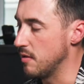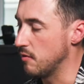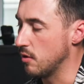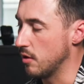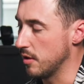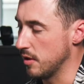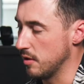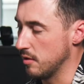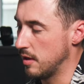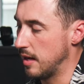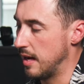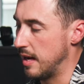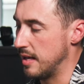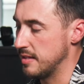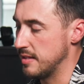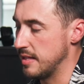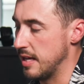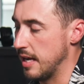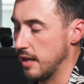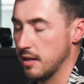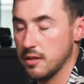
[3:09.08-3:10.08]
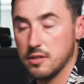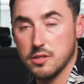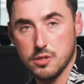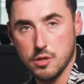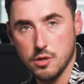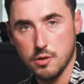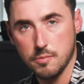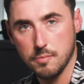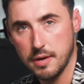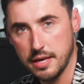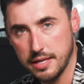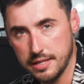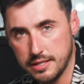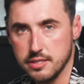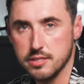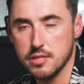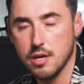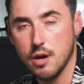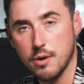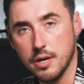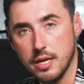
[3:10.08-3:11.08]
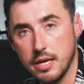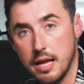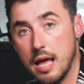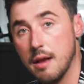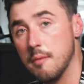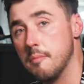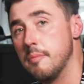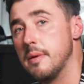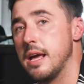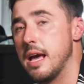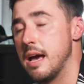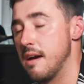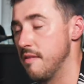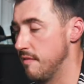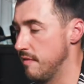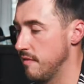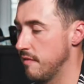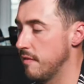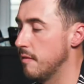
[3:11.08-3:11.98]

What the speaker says: got your classic 2-pin Sony NPF